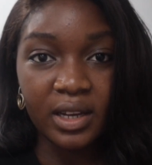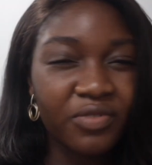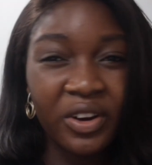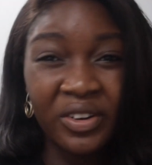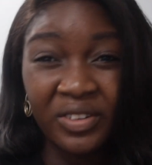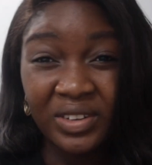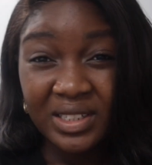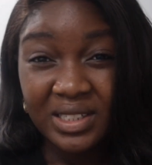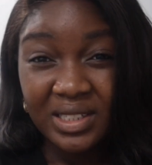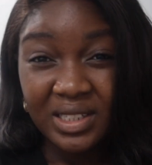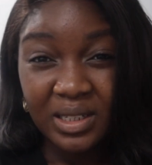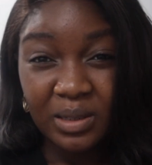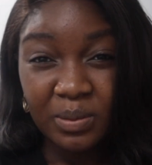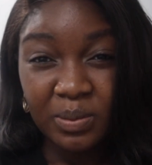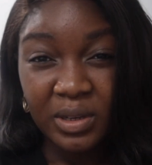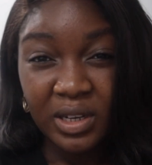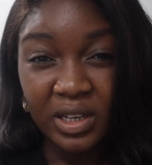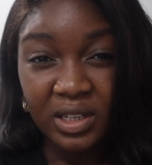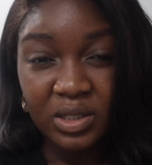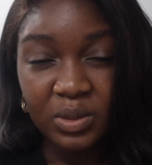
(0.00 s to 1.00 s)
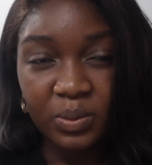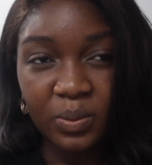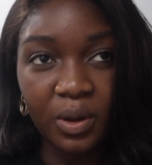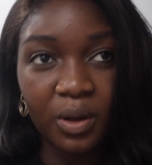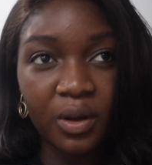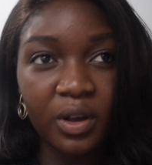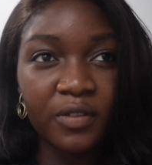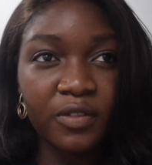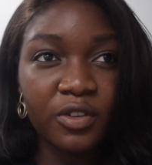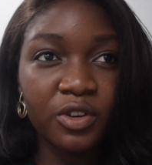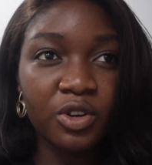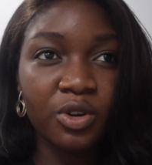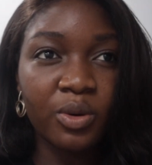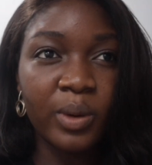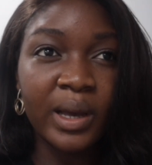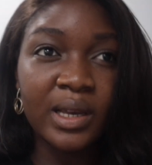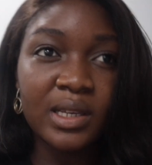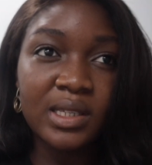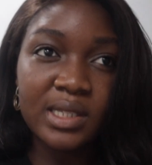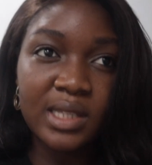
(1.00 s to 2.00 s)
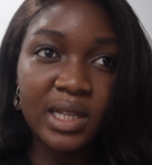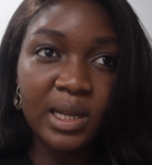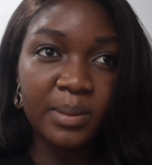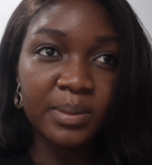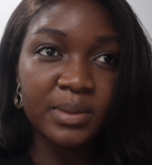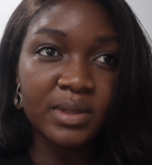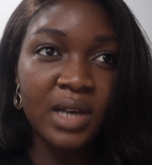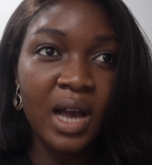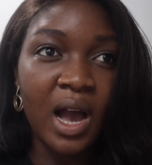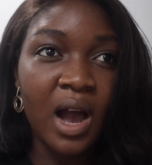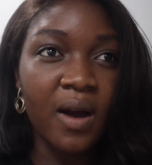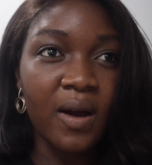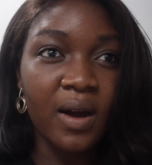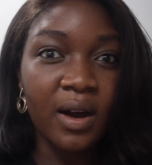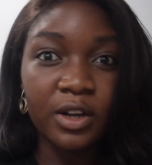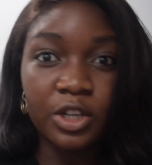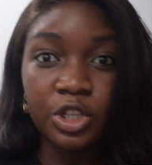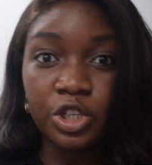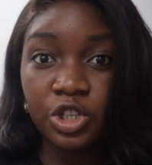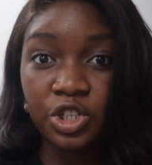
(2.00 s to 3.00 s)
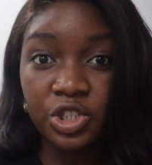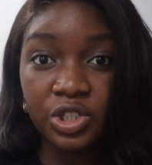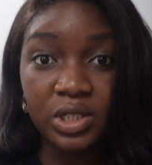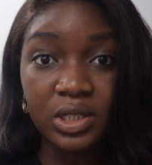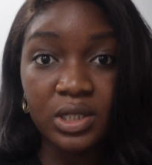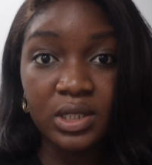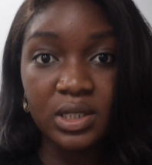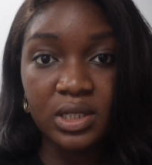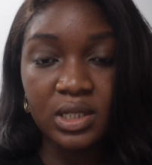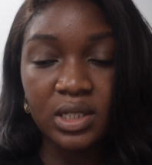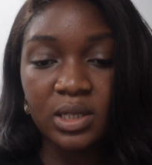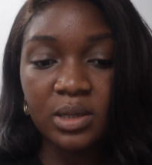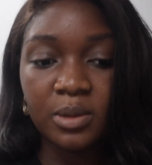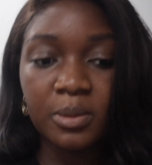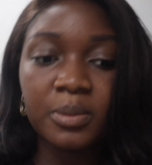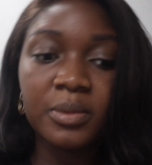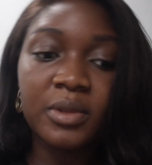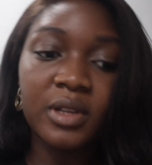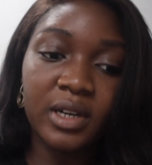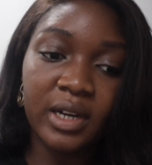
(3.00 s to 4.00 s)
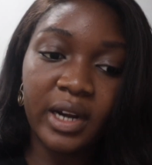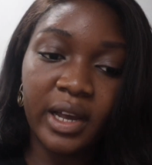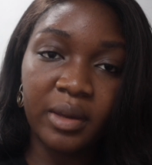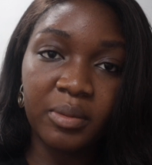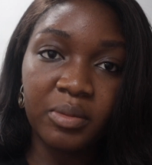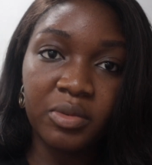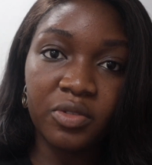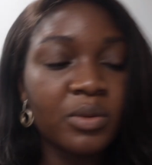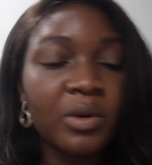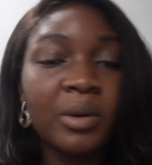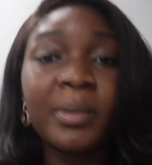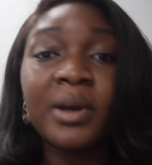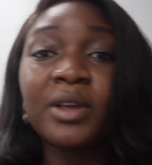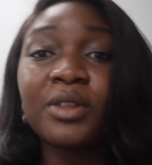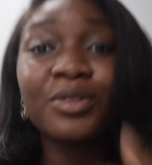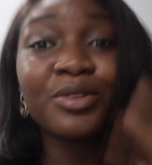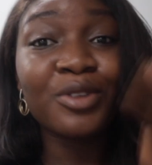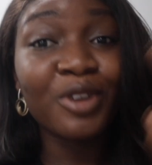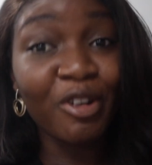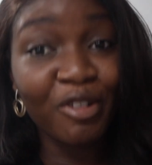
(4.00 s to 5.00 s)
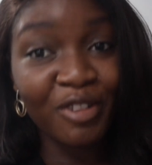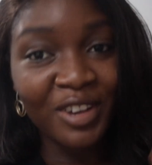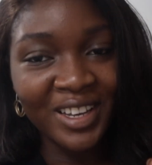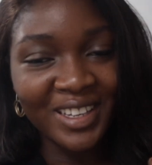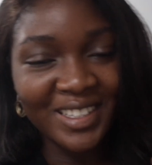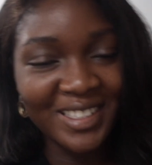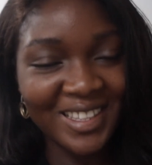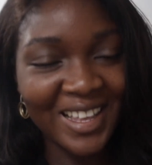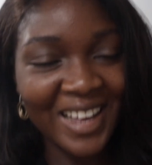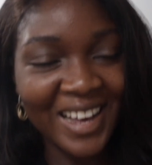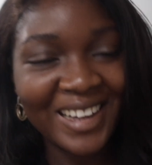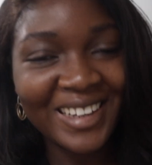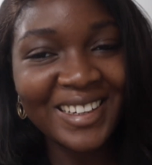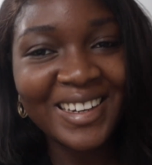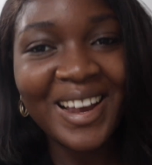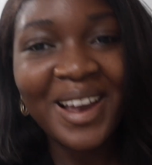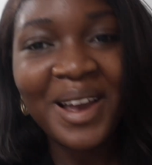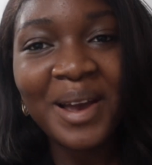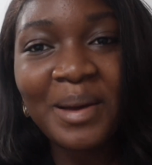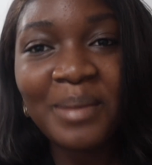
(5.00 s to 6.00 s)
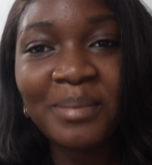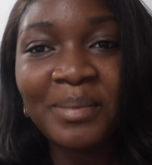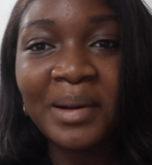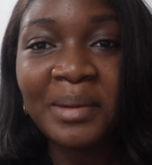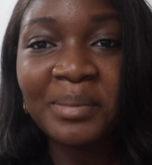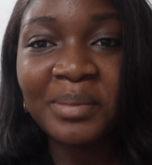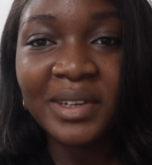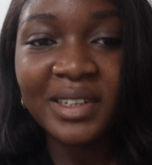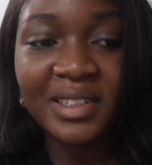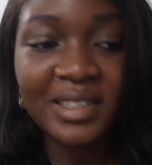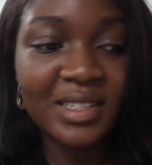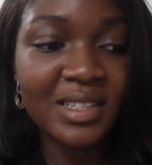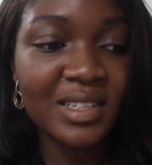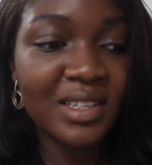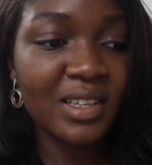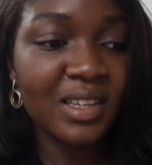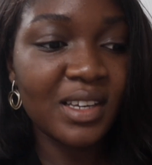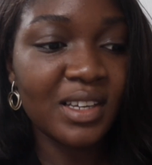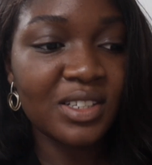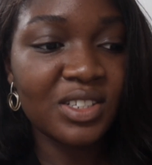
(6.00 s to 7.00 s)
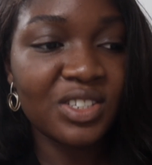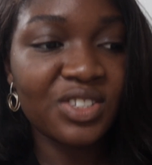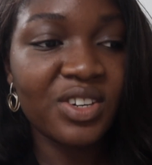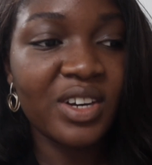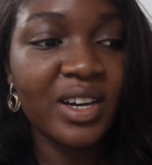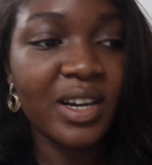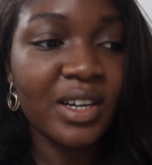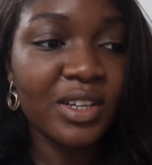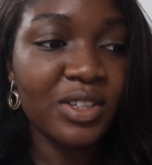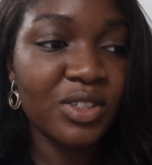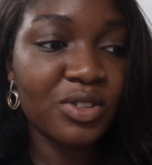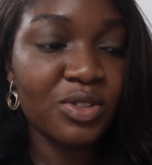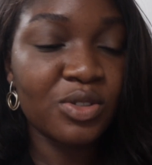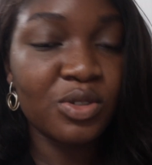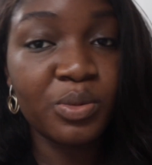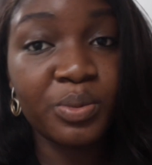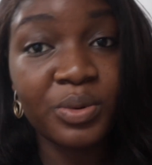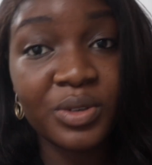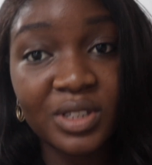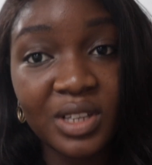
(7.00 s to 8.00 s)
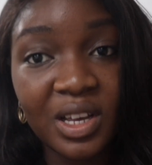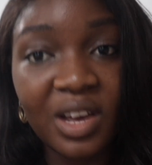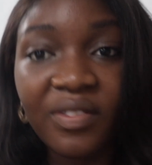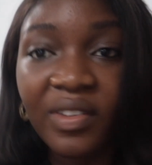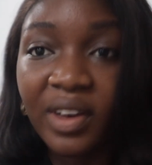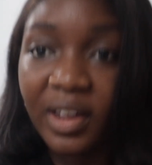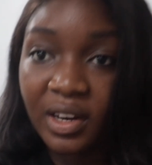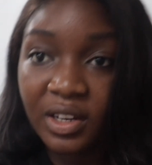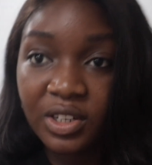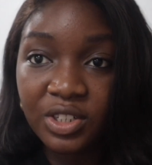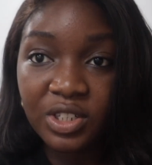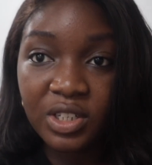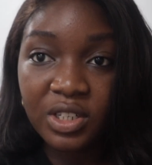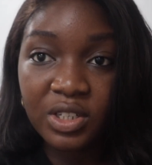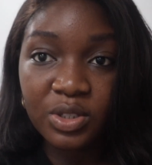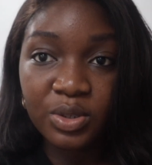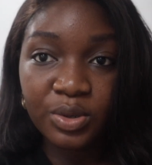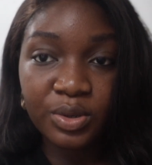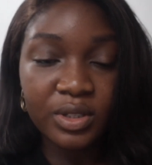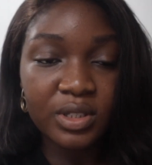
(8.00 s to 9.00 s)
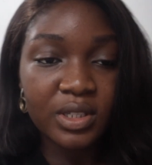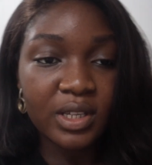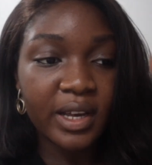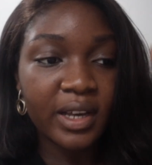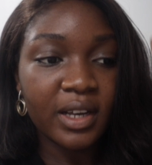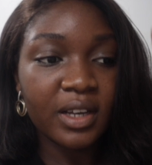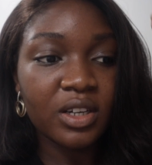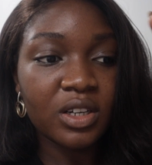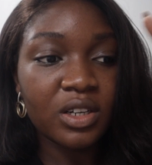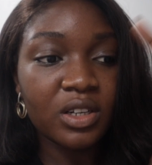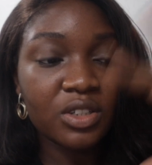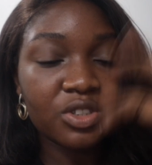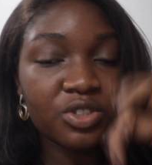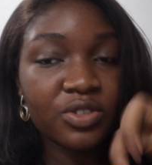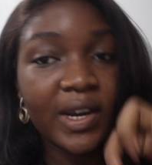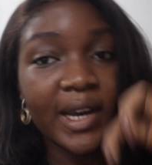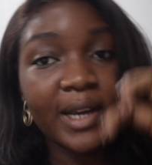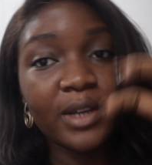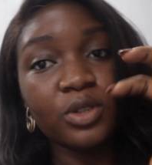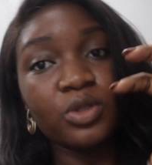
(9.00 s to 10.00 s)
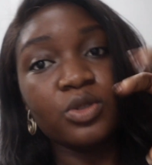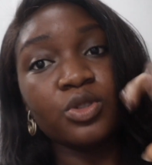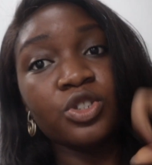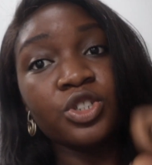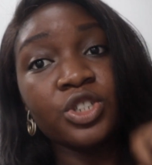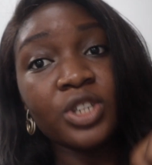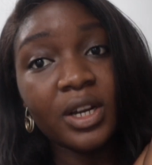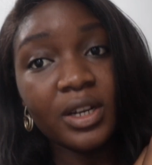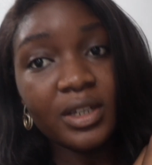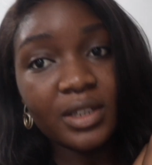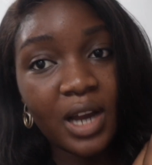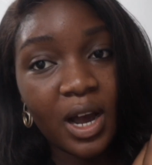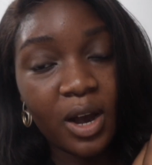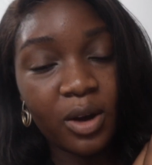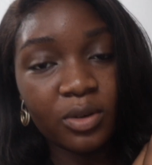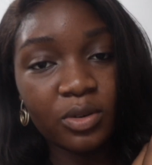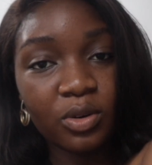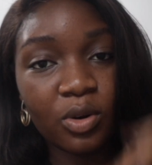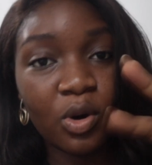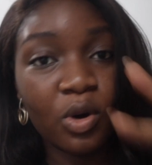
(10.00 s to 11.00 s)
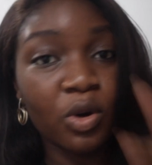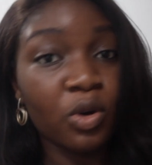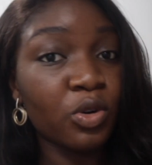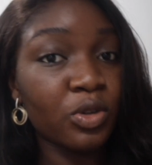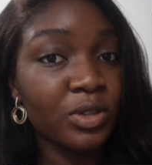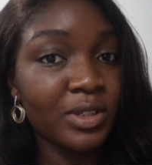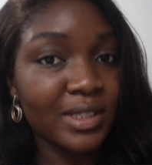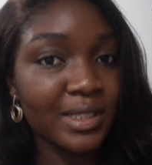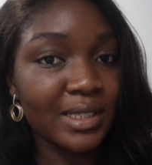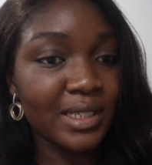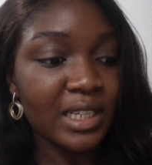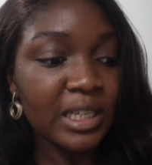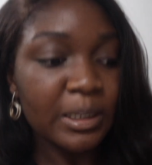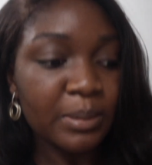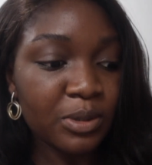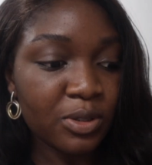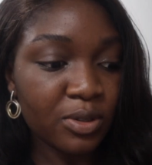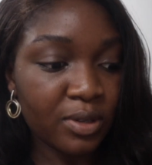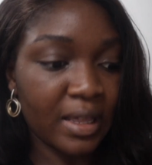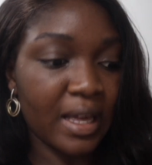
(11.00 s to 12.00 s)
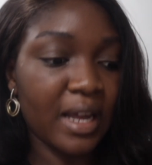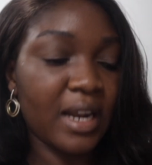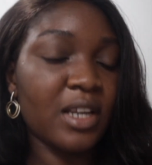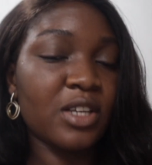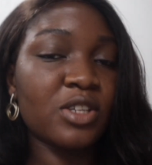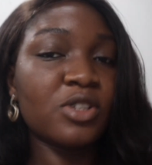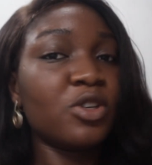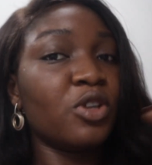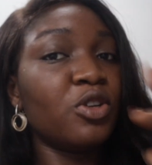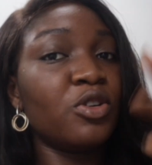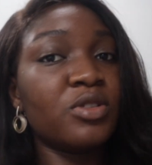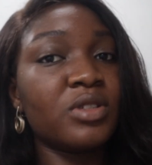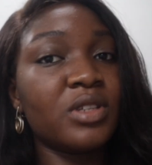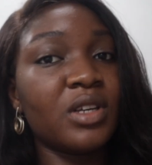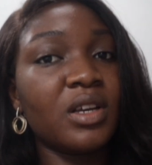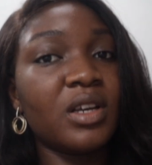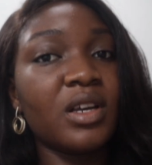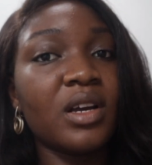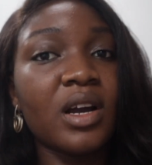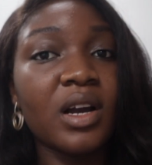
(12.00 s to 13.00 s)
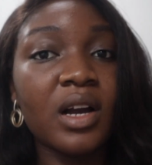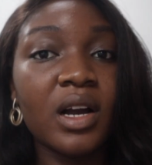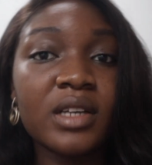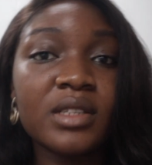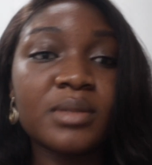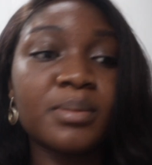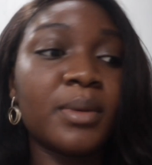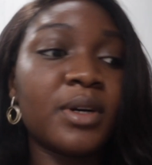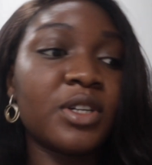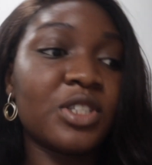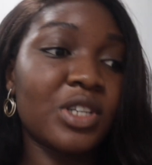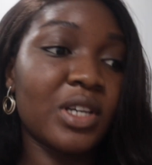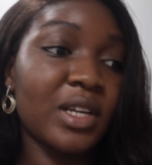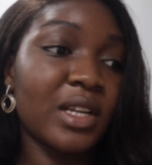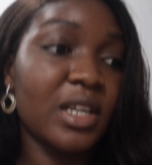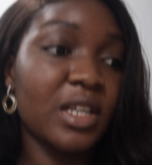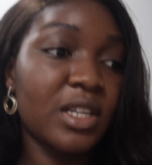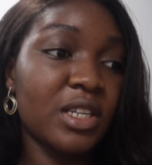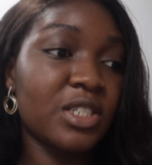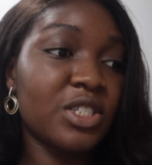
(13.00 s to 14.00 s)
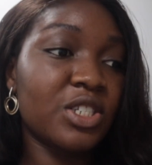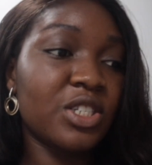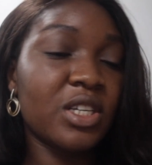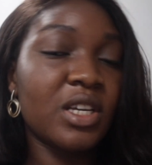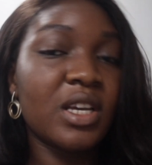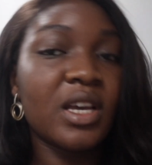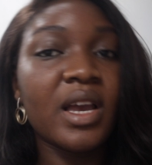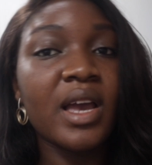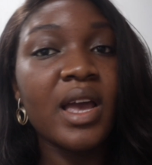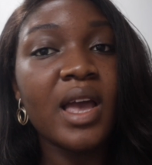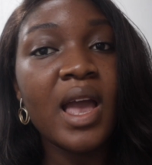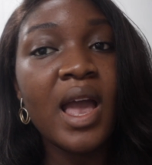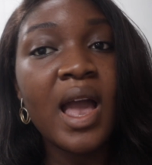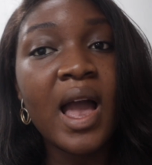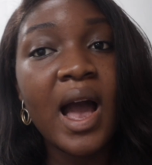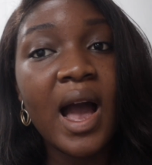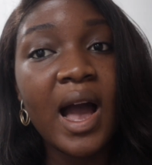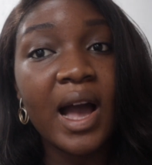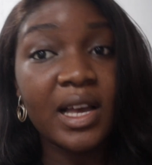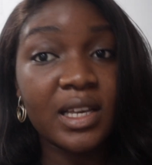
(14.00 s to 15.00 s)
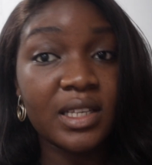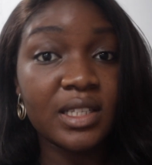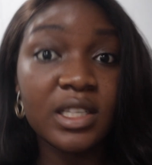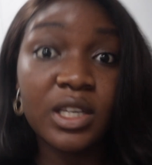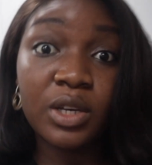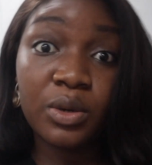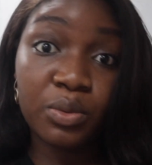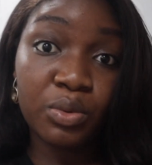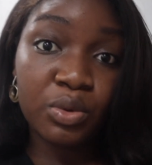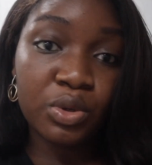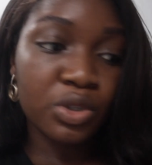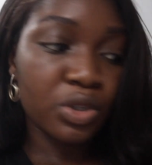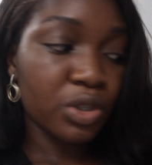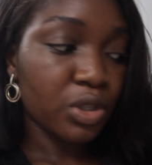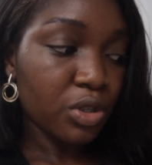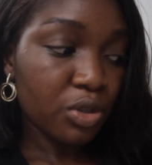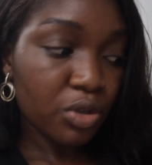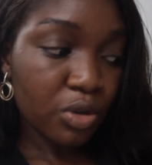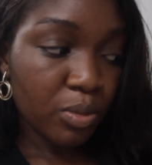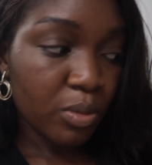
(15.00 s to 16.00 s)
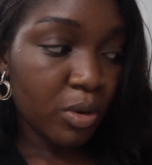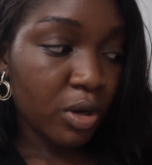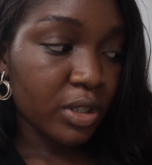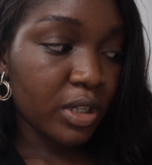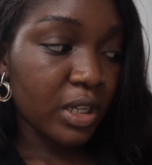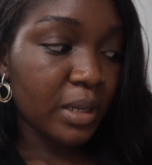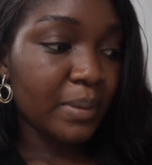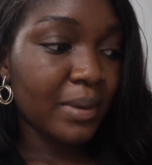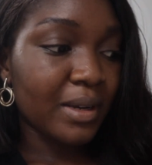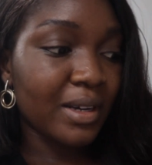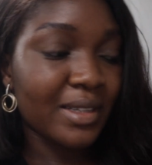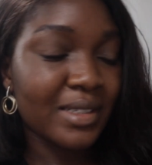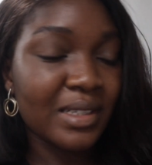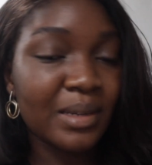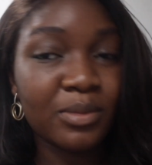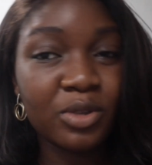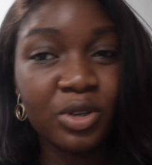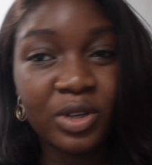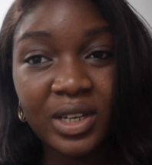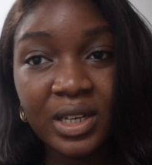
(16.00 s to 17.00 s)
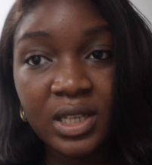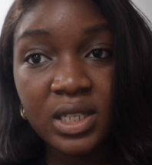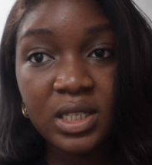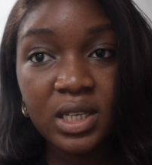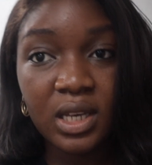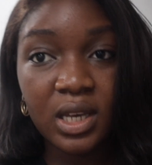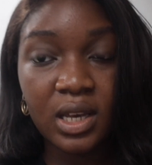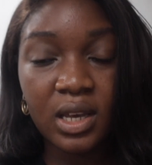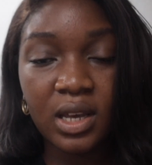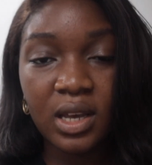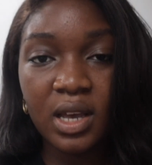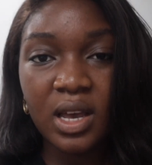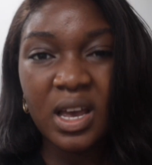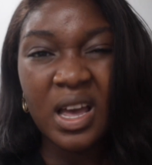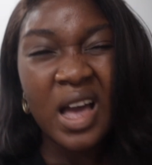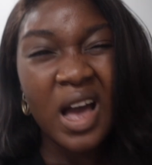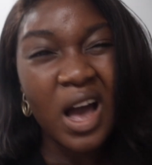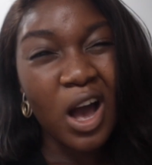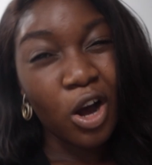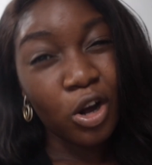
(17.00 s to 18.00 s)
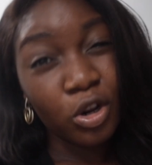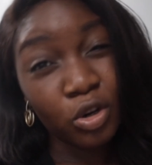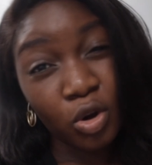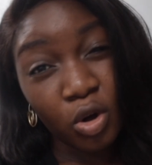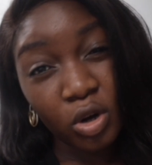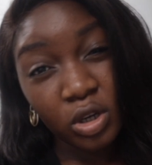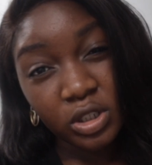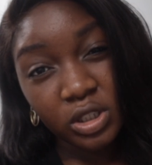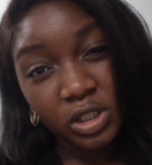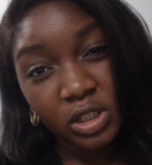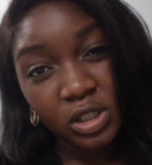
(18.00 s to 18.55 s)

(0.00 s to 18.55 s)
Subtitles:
Very sleepy as well, even though I slept how I'd usually sleep the night before. Well, my theory is that my body is trying to preserve energy, so it's like trying to shut down or go to sleep so that it's not using as much energy as it would on a normal day because I'm not eating a lot.